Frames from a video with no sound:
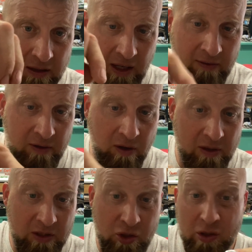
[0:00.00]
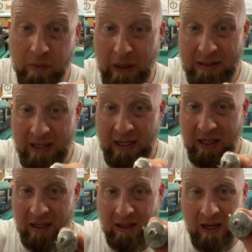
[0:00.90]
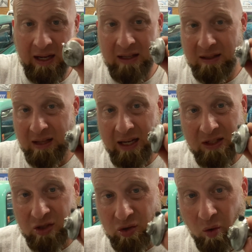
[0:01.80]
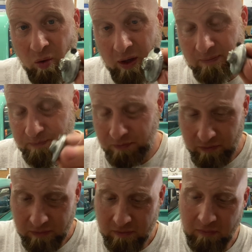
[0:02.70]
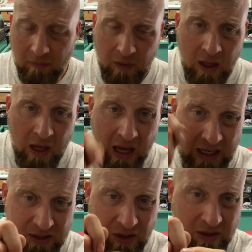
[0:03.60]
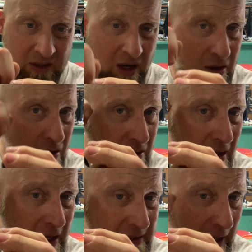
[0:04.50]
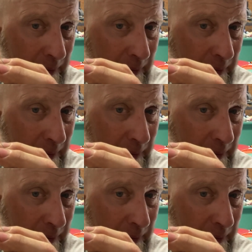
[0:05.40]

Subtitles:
even though this used to be a 10 and they destroyed it. I stuck the socket on there. I tap,